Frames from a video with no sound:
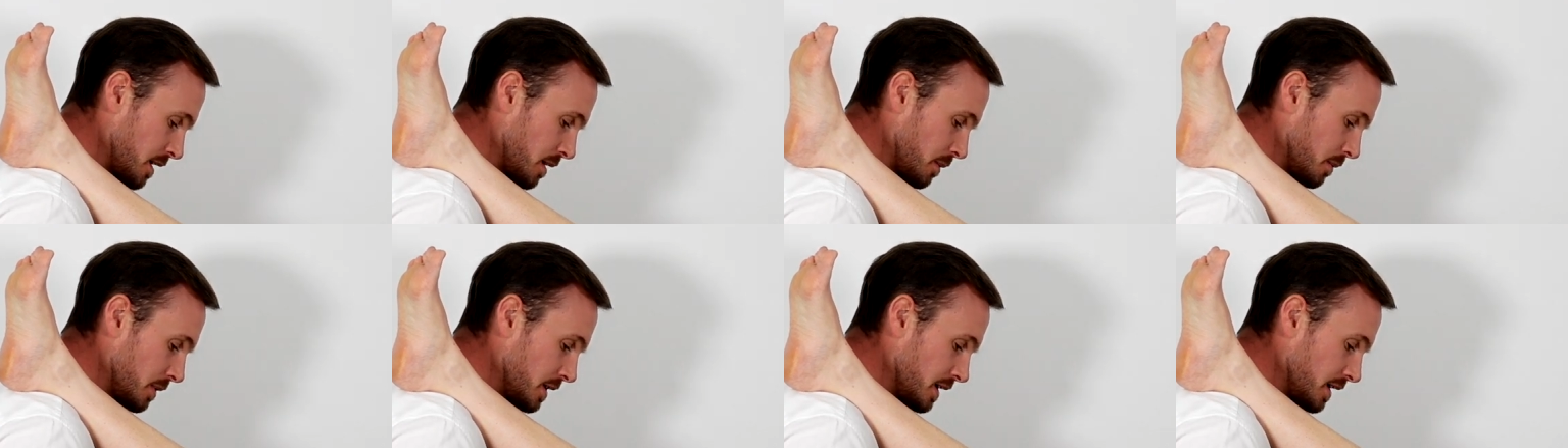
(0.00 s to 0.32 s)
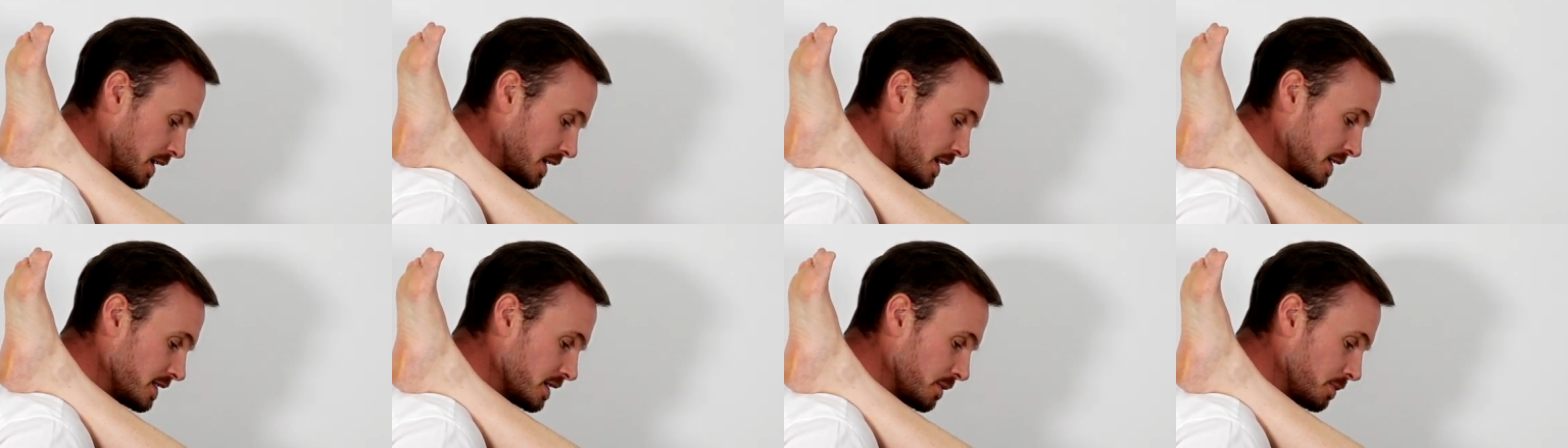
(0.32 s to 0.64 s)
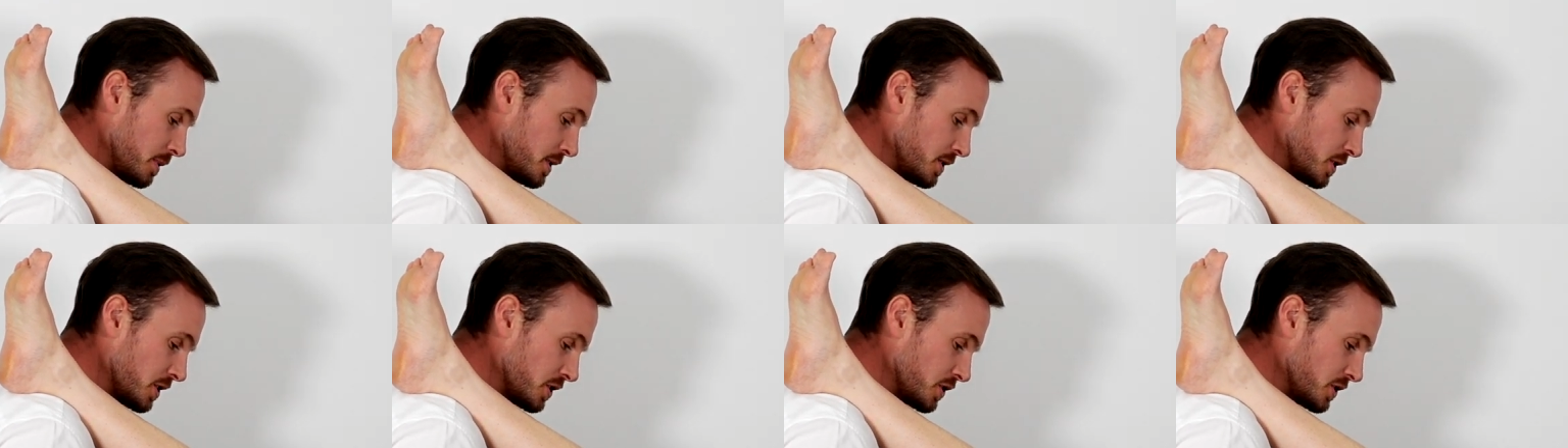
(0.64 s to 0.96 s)
But it is a
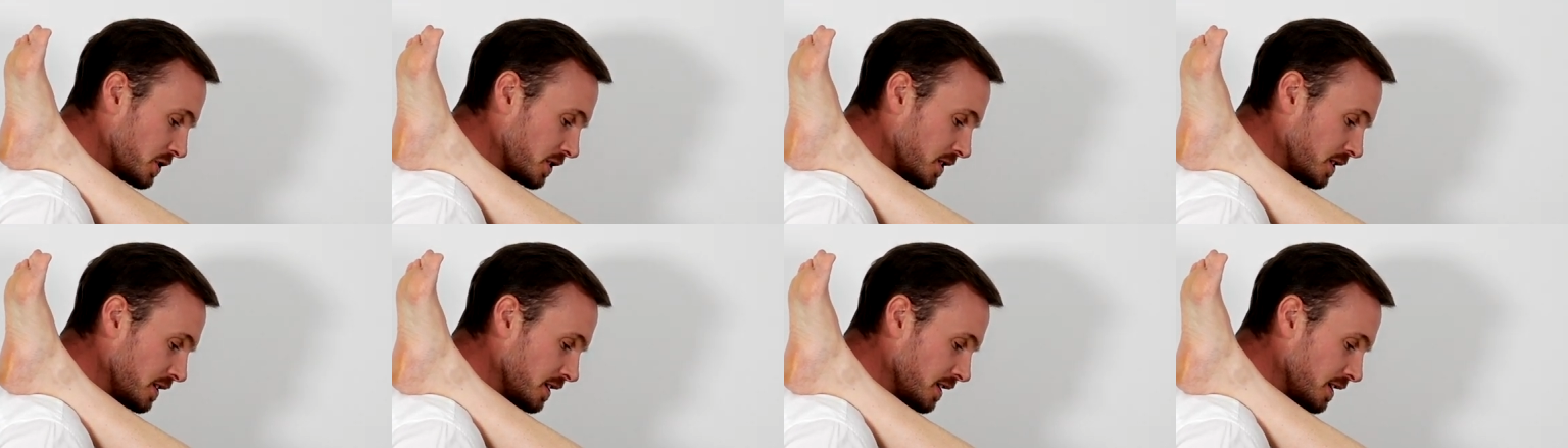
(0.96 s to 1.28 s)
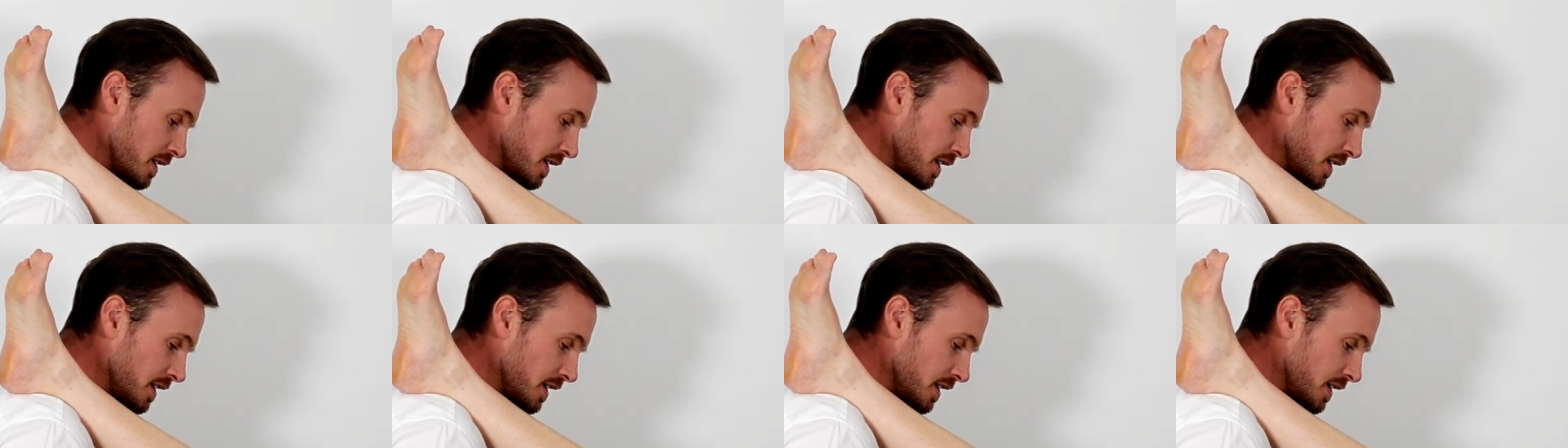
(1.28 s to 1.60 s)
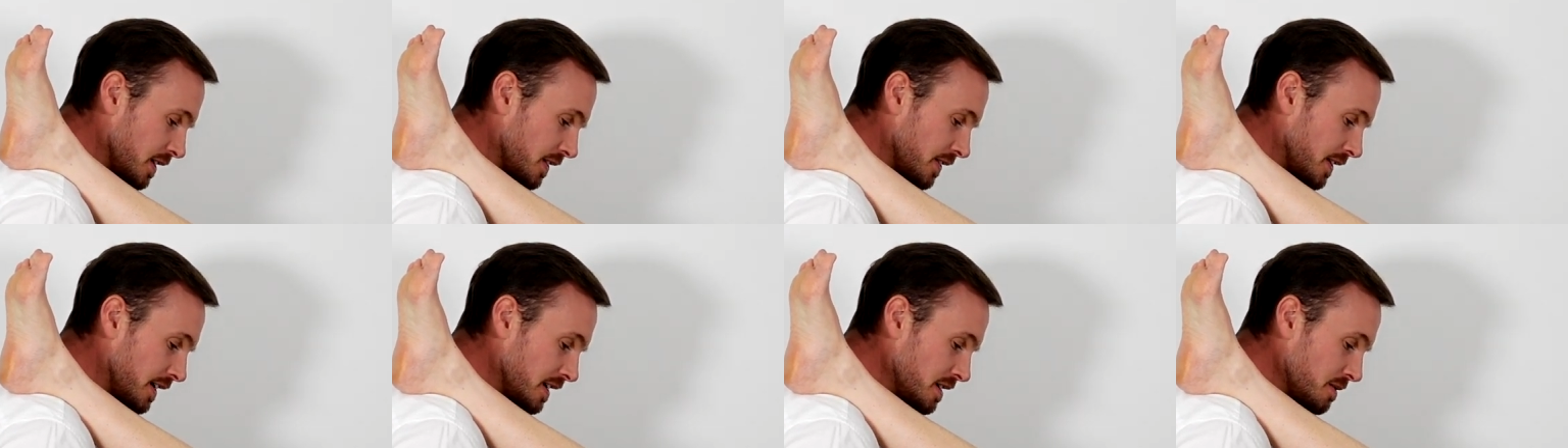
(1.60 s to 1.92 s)
position
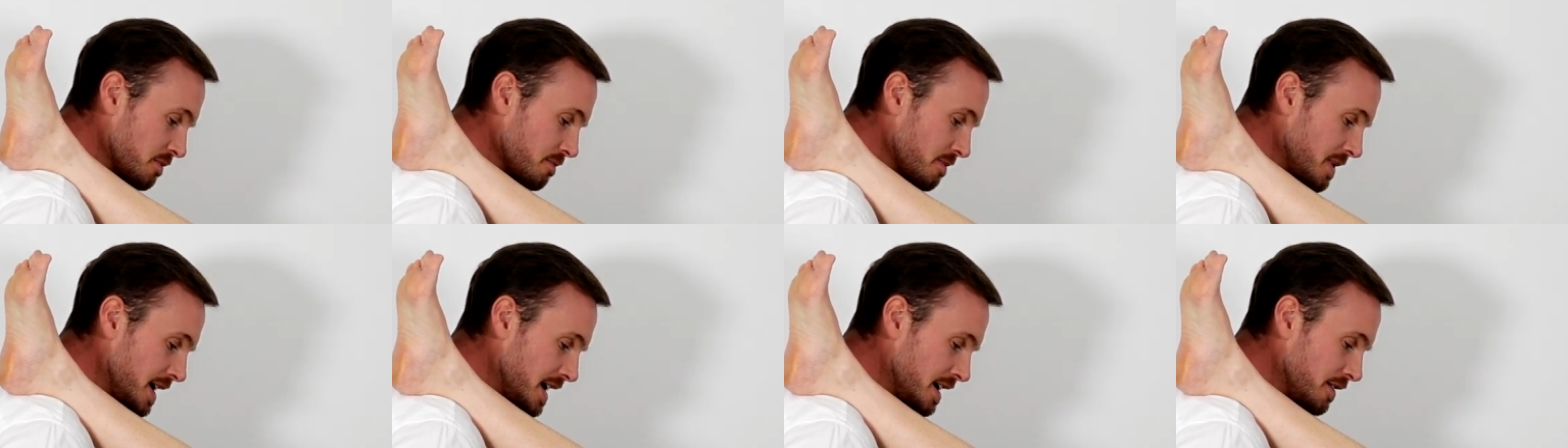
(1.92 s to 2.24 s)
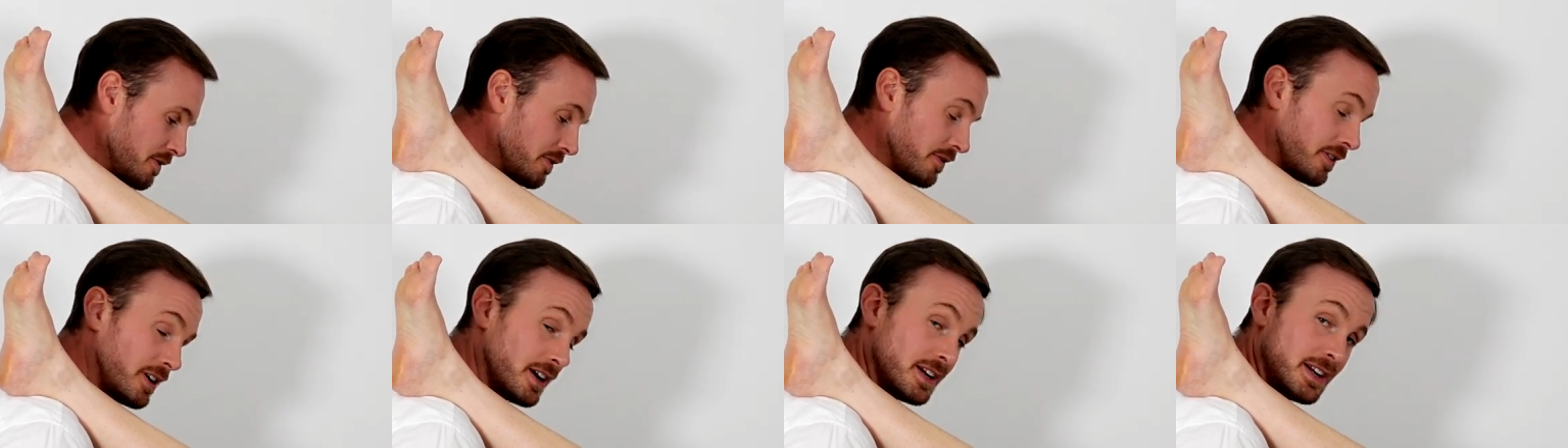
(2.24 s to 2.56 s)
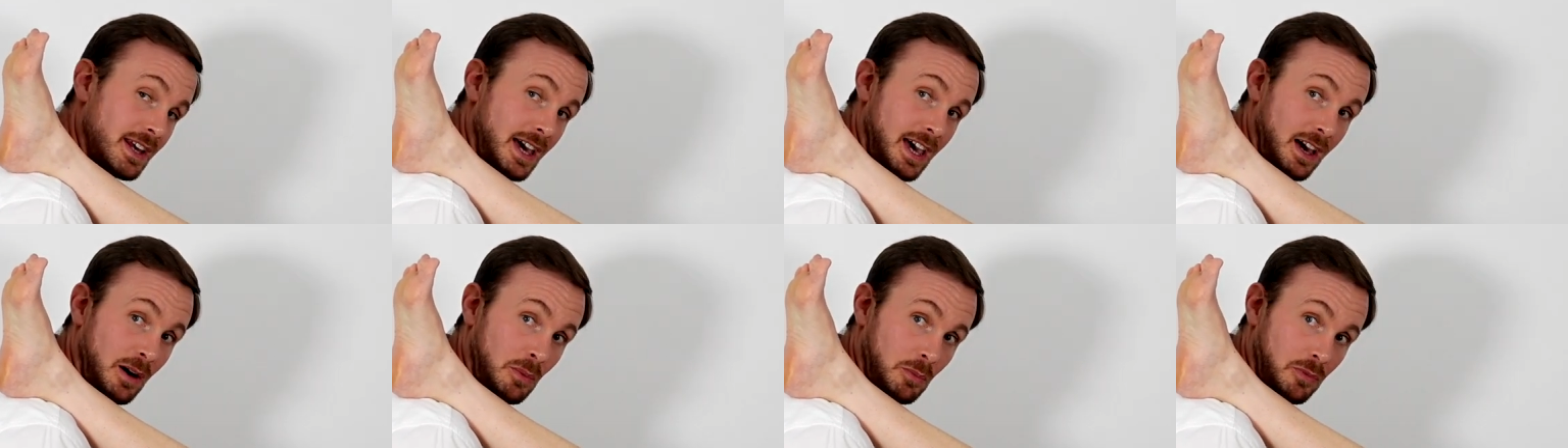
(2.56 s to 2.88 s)
that you may
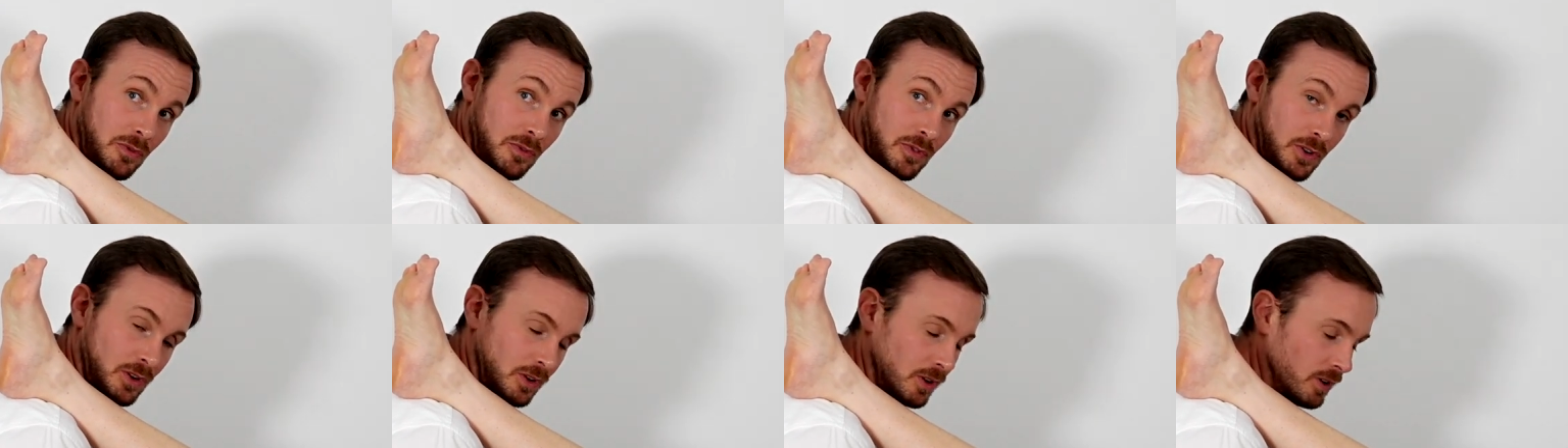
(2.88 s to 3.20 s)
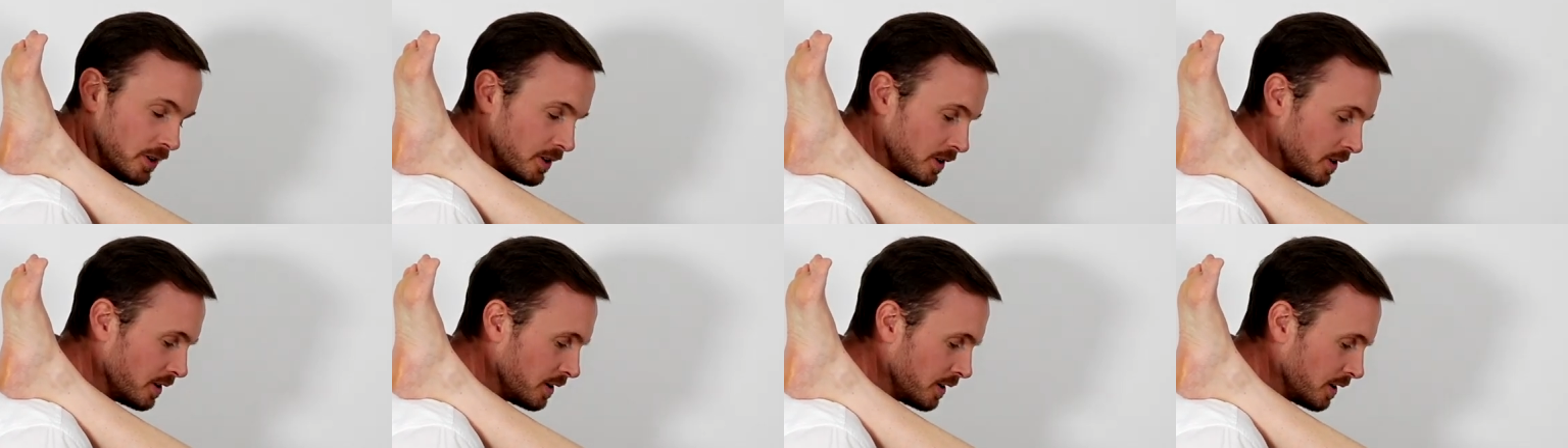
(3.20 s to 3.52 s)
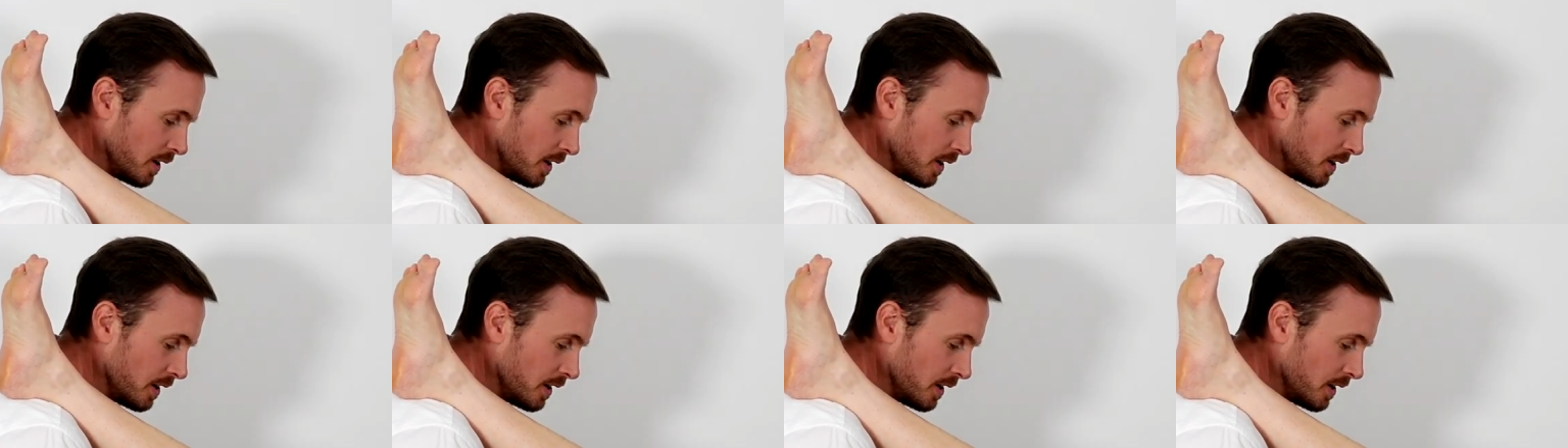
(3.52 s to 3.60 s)
find helpful,